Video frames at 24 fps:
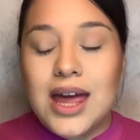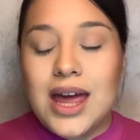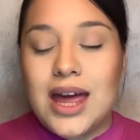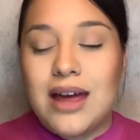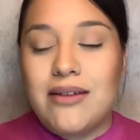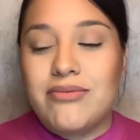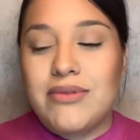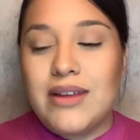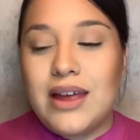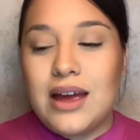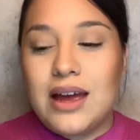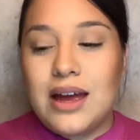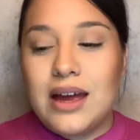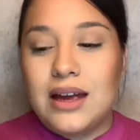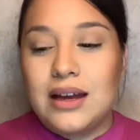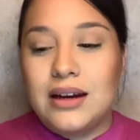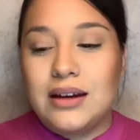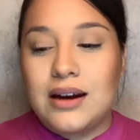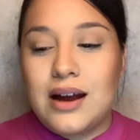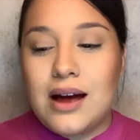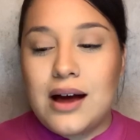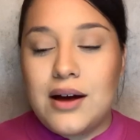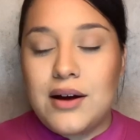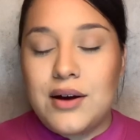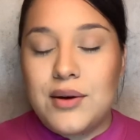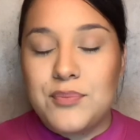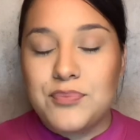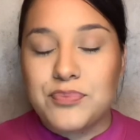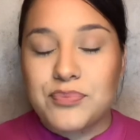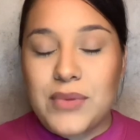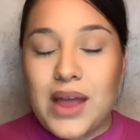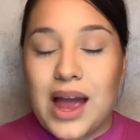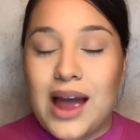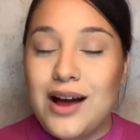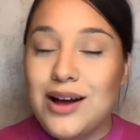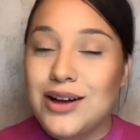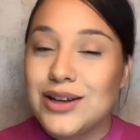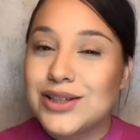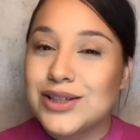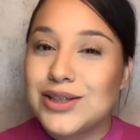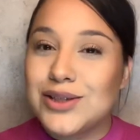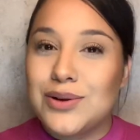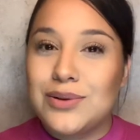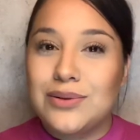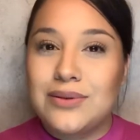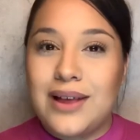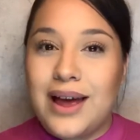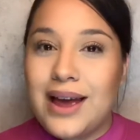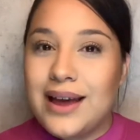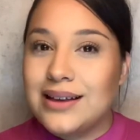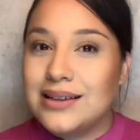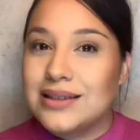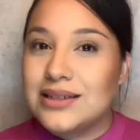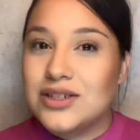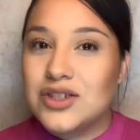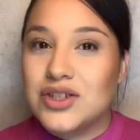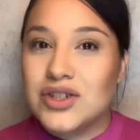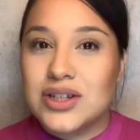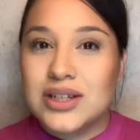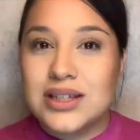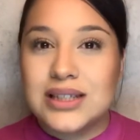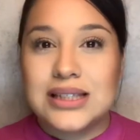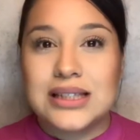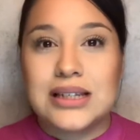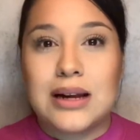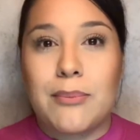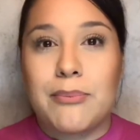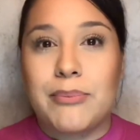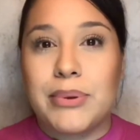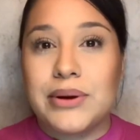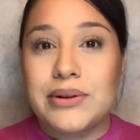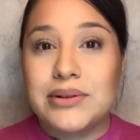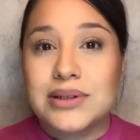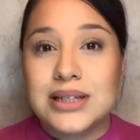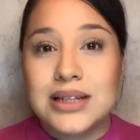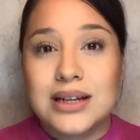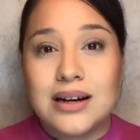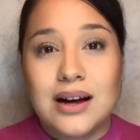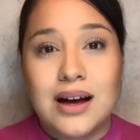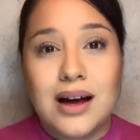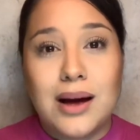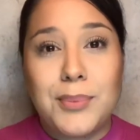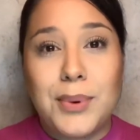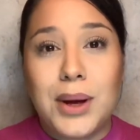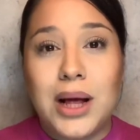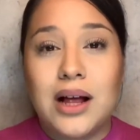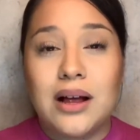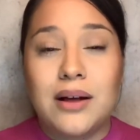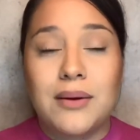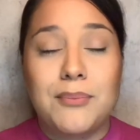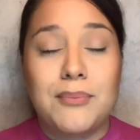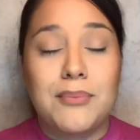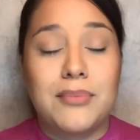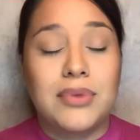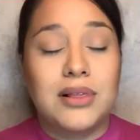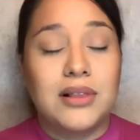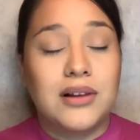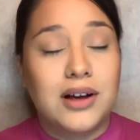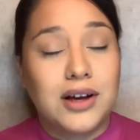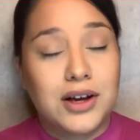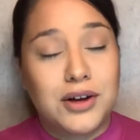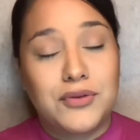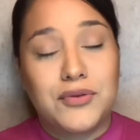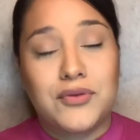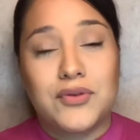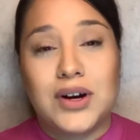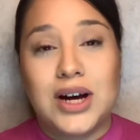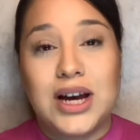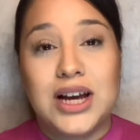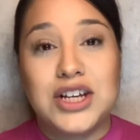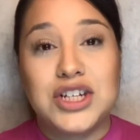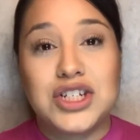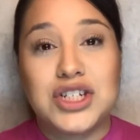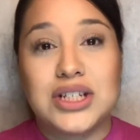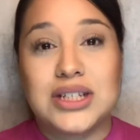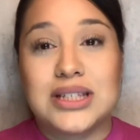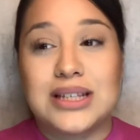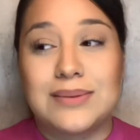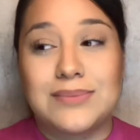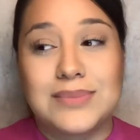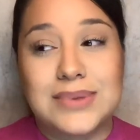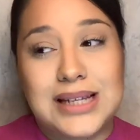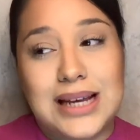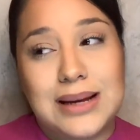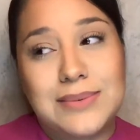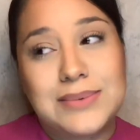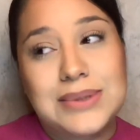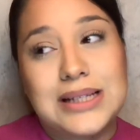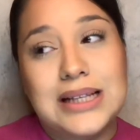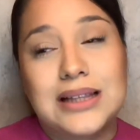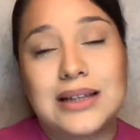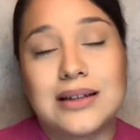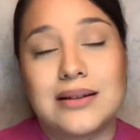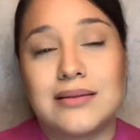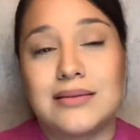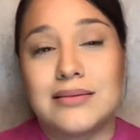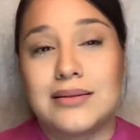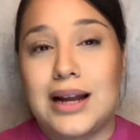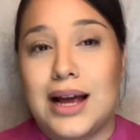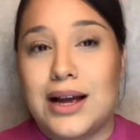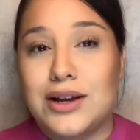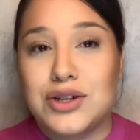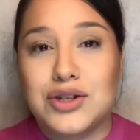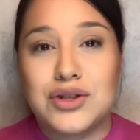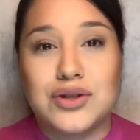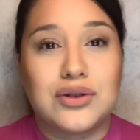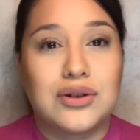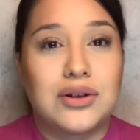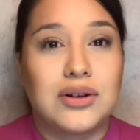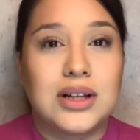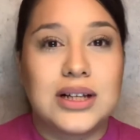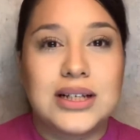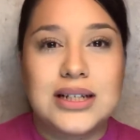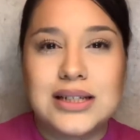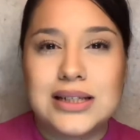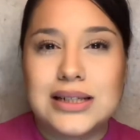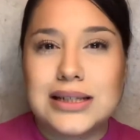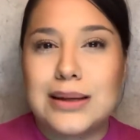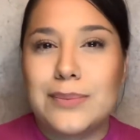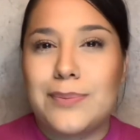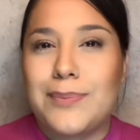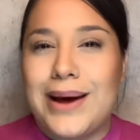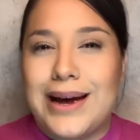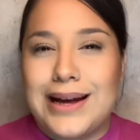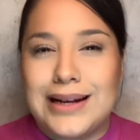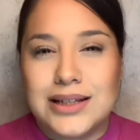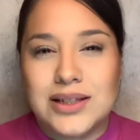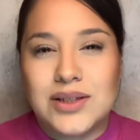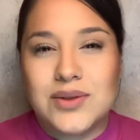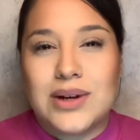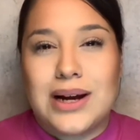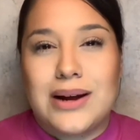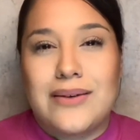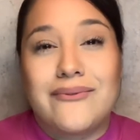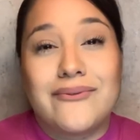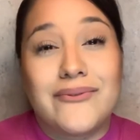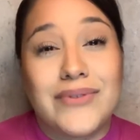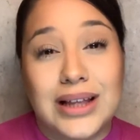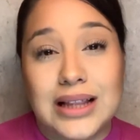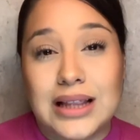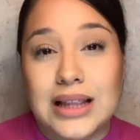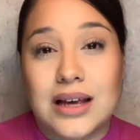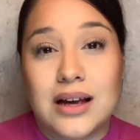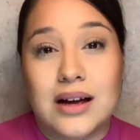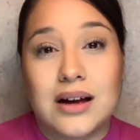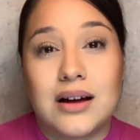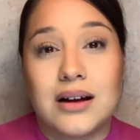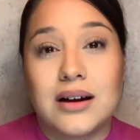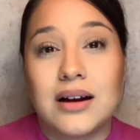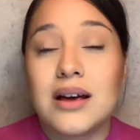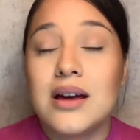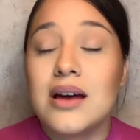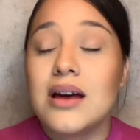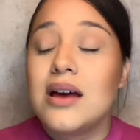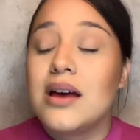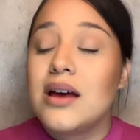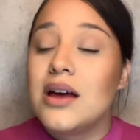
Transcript: And then I also like to just build it up, look fresh, sometimes a little natural. It just depends what I'm feeling on.